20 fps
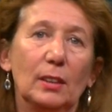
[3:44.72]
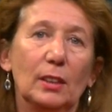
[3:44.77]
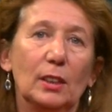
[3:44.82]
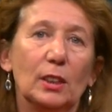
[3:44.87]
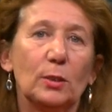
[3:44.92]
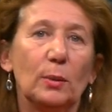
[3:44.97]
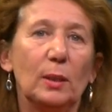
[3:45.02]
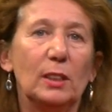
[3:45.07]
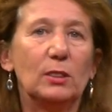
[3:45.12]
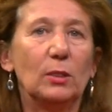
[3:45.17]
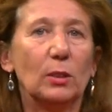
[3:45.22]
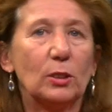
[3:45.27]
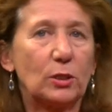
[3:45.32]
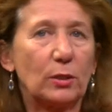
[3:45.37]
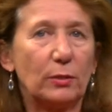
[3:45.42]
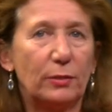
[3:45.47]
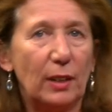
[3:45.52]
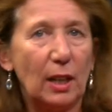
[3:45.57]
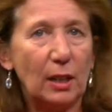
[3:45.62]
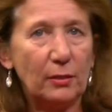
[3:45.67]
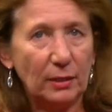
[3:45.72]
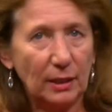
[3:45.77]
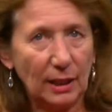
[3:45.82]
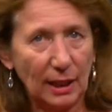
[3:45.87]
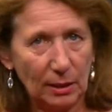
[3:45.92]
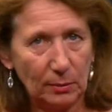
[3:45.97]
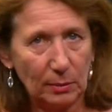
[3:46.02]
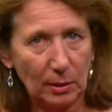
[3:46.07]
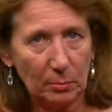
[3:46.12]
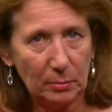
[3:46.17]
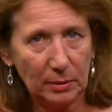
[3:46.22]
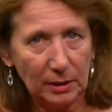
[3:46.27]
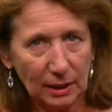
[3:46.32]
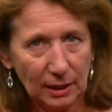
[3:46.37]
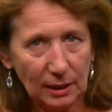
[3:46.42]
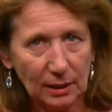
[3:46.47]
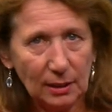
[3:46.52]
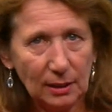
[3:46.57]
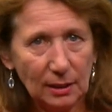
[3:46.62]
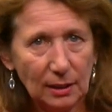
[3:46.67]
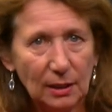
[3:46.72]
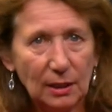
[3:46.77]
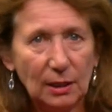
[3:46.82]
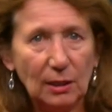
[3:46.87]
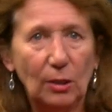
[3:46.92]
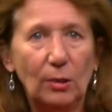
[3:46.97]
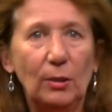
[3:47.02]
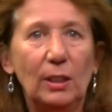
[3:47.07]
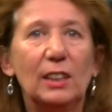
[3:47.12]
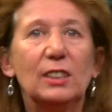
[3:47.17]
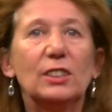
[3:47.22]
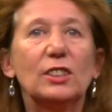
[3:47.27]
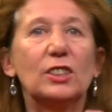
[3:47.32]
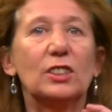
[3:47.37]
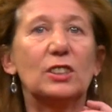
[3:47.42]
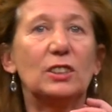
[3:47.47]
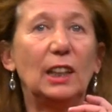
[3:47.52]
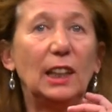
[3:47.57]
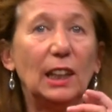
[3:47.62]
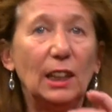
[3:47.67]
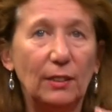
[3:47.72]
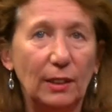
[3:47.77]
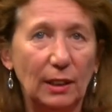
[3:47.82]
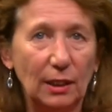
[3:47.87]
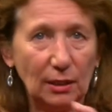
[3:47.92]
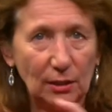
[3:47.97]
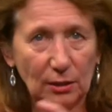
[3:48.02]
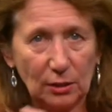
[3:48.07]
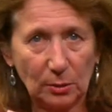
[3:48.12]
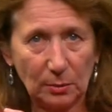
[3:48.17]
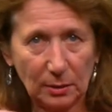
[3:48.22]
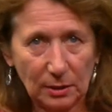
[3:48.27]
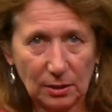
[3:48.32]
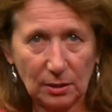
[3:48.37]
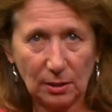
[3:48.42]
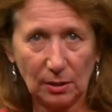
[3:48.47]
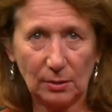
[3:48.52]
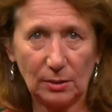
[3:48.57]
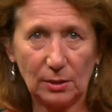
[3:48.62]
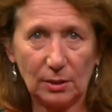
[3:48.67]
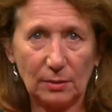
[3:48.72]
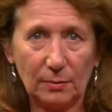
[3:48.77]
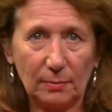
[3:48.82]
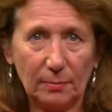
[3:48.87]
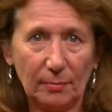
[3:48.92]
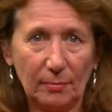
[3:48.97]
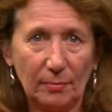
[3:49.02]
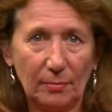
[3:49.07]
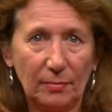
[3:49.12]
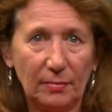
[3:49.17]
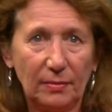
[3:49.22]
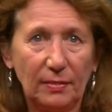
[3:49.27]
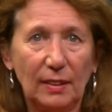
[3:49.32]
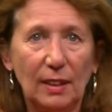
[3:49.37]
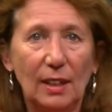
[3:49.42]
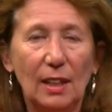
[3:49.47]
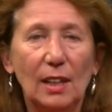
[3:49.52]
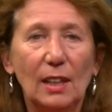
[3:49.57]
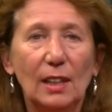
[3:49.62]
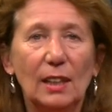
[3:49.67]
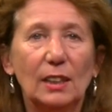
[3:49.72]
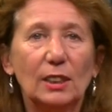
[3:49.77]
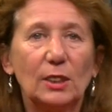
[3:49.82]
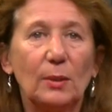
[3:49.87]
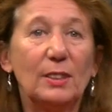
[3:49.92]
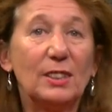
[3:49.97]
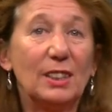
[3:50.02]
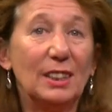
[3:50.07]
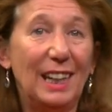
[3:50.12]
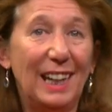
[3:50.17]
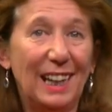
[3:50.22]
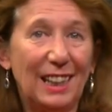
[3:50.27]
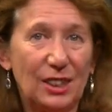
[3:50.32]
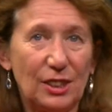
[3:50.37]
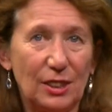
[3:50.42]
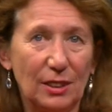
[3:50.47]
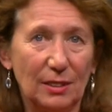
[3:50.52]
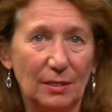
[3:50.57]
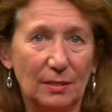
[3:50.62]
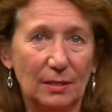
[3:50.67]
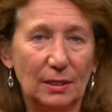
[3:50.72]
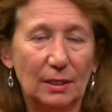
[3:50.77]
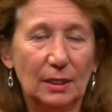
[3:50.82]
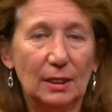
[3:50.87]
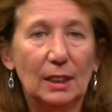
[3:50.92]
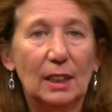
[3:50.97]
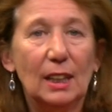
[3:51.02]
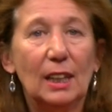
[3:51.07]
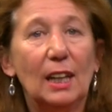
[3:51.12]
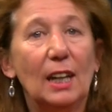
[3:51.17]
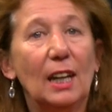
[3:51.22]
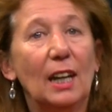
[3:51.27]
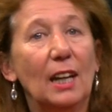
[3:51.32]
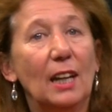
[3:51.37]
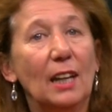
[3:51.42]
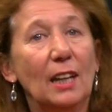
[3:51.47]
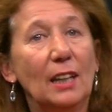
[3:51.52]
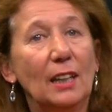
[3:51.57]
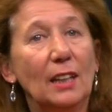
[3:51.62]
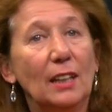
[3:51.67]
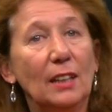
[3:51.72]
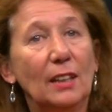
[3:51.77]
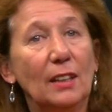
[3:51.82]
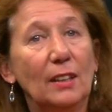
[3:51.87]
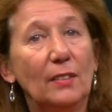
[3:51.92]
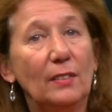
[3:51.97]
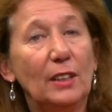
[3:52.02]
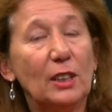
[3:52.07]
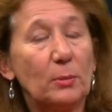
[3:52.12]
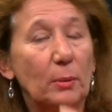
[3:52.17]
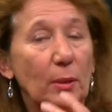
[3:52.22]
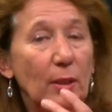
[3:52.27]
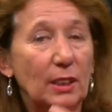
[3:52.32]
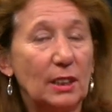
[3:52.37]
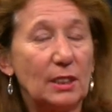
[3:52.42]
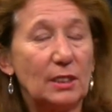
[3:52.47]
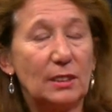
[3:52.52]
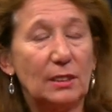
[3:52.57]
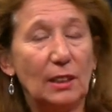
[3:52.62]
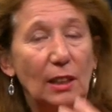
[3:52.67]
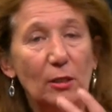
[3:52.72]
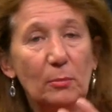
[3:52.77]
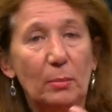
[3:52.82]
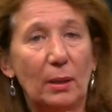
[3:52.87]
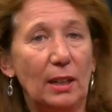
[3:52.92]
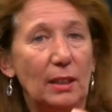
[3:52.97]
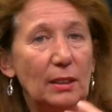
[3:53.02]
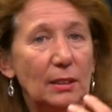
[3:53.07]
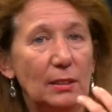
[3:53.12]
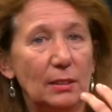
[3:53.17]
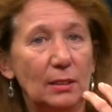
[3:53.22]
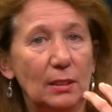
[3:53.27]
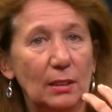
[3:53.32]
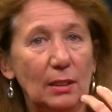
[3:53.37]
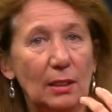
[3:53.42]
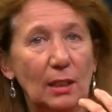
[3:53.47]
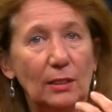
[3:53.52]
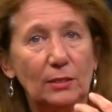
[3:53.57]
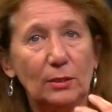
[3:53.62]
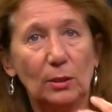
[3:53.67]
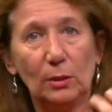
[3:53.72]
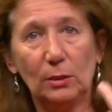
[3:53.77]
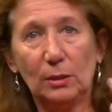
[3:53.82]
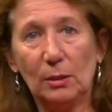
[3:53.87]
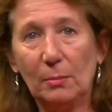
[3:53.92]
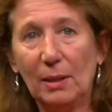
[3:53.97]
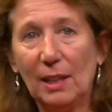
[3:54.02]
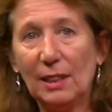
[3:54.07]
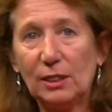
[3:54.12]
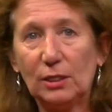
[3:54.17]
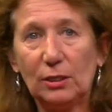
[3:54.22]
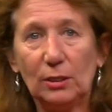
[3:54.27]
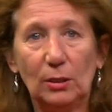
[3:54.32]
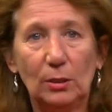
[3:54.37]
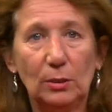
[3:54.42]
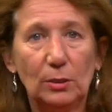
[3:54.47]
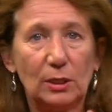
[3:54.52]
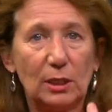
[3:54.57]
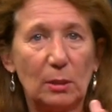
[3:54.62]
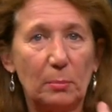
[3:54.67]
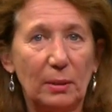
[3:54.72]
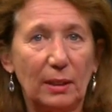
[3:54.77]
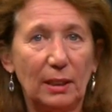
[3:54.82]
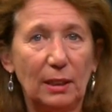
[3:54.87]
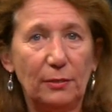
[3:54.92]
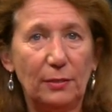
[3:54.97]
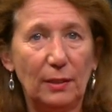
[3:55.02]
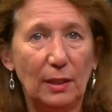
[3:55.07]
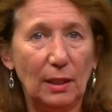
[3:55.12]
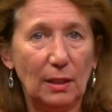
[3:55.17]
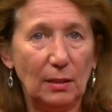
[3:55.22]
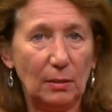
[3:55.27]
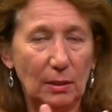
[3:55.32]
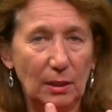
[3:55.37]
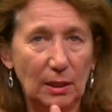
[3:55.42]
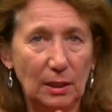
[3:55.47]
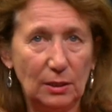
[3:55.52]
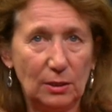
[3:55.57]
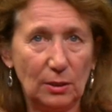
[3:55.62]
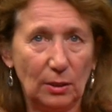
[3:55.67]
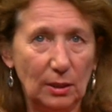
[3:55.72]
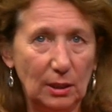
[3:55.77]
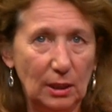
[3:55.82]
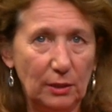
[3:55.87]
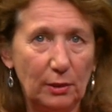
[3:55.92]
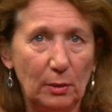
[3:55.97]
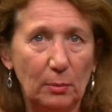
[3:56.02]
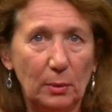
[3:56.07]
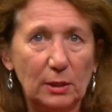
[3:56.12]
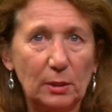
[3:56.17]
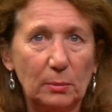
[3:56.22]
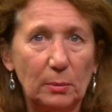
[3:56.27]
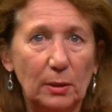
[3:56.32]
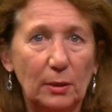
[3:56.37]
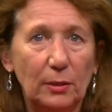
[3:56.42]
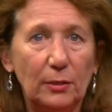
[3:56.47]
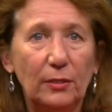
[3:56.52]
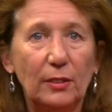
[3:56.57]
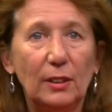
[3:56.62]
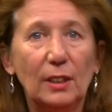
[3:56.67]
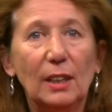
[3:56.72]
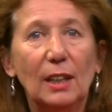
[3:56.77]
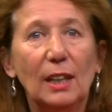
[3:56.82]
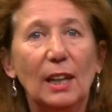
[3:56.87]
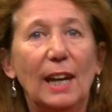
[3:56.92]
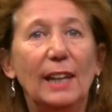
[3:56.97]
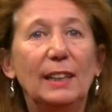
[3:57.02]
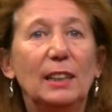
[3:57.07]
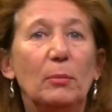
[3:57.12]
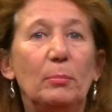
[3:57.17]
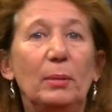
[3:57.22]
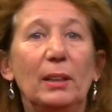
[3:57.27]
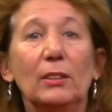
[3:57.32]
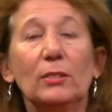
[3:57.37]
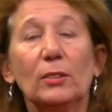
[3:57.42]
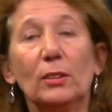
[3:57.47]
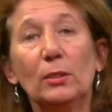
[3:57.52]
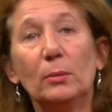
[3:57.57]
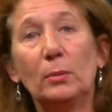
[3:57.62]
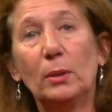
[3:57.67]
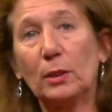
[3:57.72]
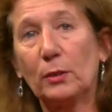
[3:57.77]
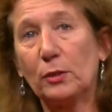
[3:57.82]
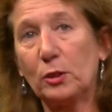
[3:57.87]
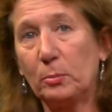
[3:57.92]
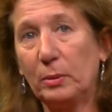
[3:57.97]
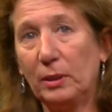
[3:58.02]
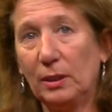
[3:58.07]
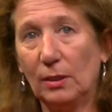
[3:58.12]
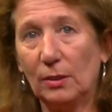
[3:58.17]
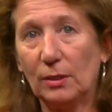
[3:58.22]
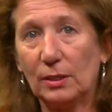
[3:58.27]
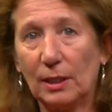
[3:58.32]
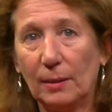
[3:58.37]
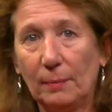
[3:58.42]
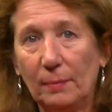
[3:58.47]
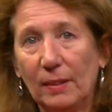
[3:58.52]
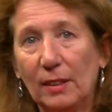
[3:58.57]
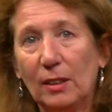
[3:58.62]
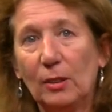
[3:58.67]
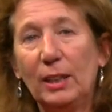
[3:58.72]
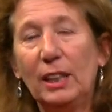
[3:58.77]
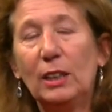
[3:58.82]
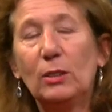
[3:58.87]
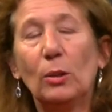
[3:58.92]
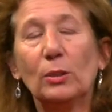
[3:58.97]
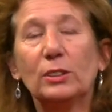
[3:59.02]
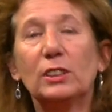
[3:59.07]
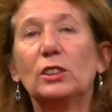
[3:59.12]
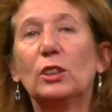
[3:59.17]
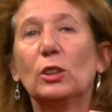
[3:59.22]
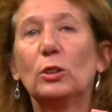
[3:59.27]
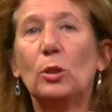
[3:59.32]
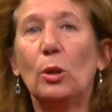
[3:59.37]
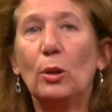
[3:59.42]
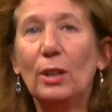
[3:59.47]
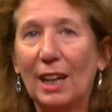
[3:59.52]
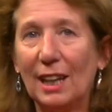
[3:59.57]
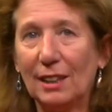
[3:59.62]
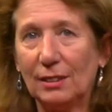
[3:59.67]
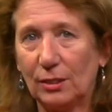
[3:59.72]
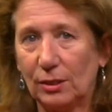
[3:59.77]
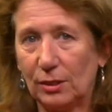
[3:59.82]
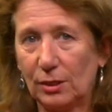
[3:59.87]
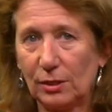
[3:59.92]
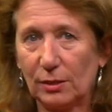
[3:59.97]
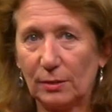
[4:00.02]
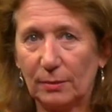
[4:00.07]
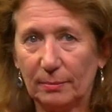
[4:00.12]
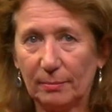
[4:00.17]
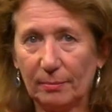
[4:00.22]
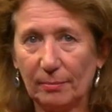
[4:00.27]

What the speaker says: So it's not surviving and well-being, no, it's steering towards those. So it's an action. This work is done by Antonio Damasio, Giuseppe Riva, John and Eva Waterworth, and they build on the work of Spinoza. He calls it the conatus.